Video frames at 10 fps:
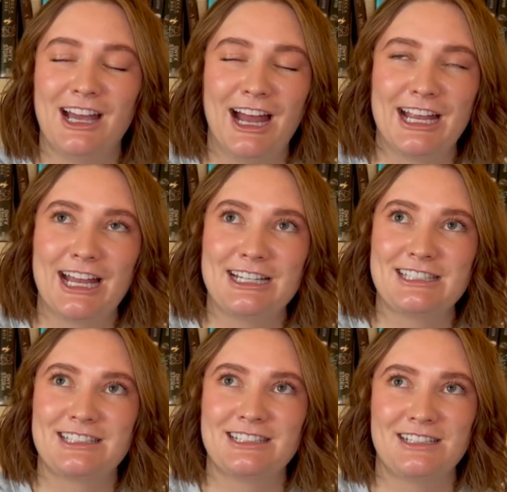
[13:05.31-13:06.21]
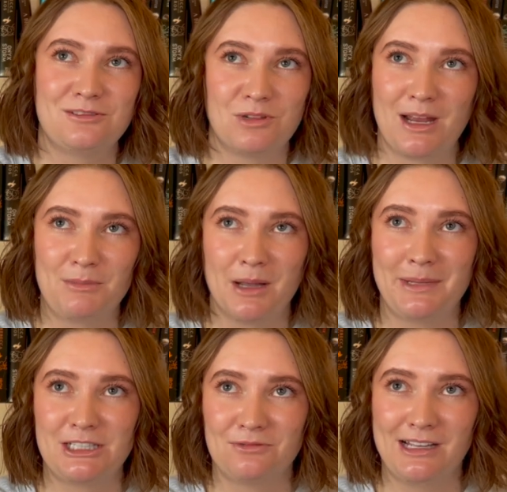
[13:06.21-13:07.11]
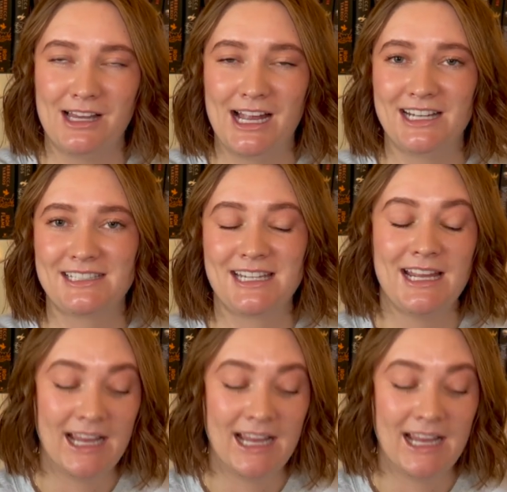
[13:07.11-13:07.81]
I guess, is what I'm coming to realize.